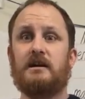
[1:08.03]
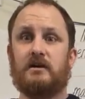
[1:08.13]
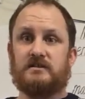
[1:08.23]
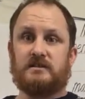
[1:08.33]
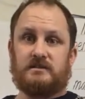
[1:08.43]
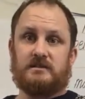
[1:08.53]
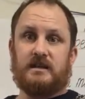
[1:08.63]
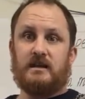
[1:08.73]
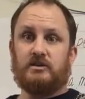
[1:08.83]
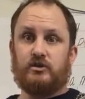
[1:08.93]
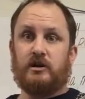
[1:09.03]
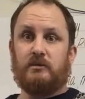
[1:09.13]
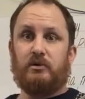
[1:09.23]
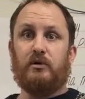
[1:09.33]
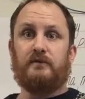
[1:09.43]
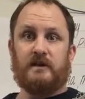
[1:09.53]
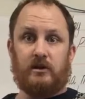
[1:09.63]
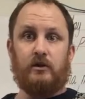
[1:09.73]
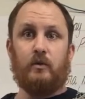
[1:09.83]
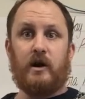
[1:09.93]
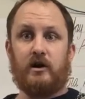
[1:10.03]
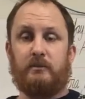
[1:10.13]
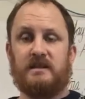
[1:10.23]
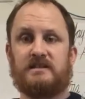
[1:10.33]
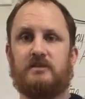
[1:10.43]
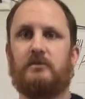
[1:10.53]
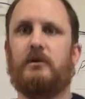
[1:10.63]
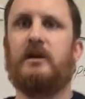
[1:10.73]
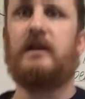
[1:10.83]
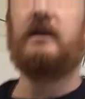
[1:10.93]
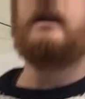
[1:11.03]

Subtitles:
because it's done during a pōwhiri or a welcoming ceremony.